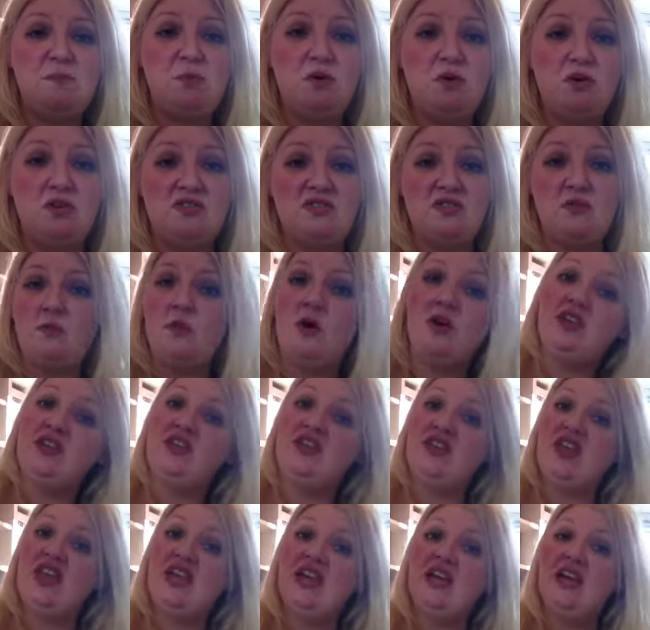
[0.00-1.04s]
books and what you
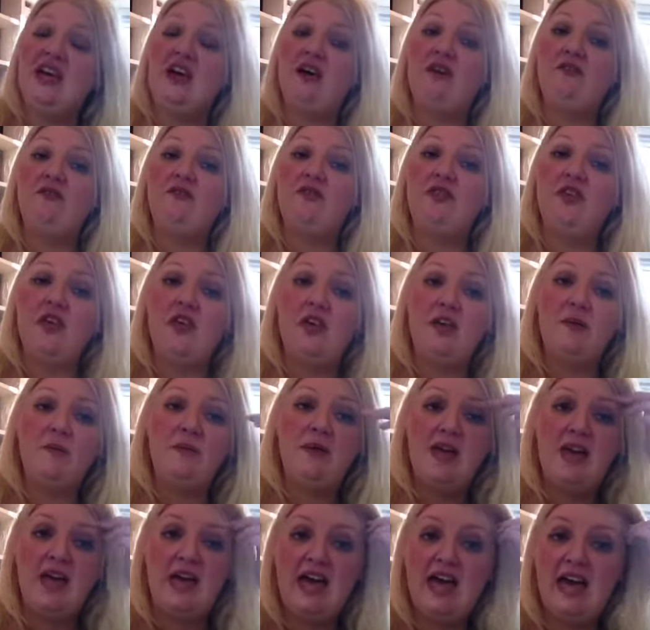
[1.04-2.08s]
think of them.
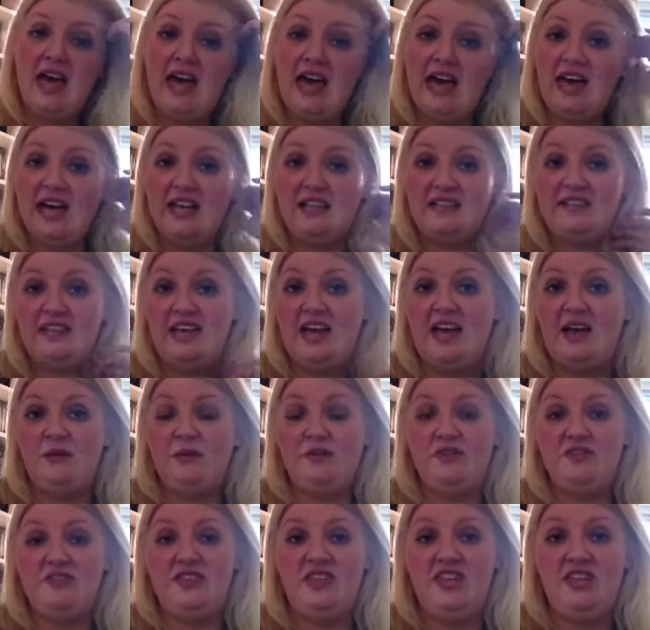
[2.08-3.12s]
And I
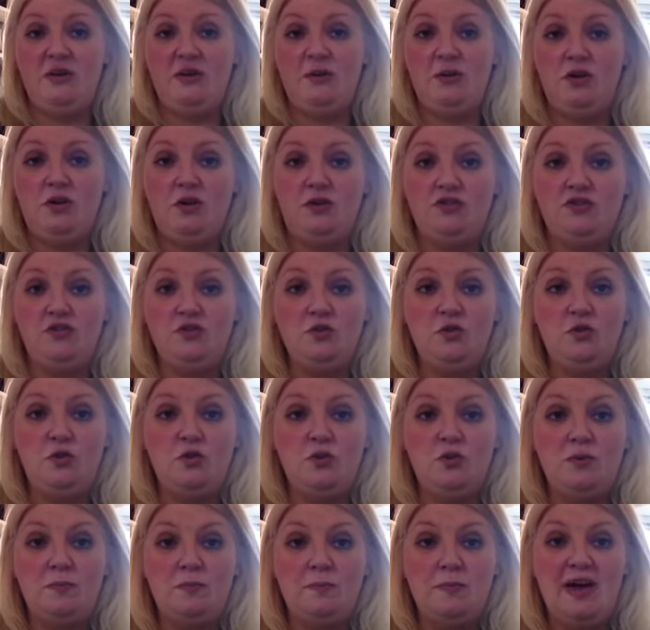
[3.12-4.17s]
will see you all
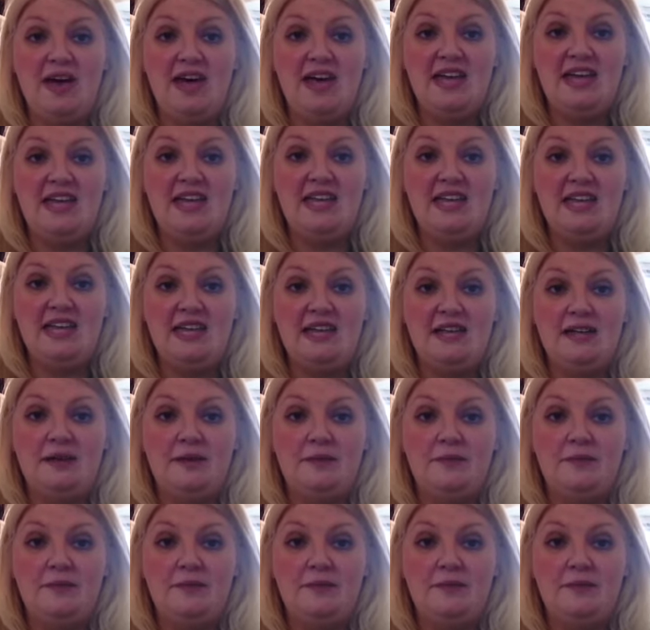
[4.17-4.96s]
soon. Bye.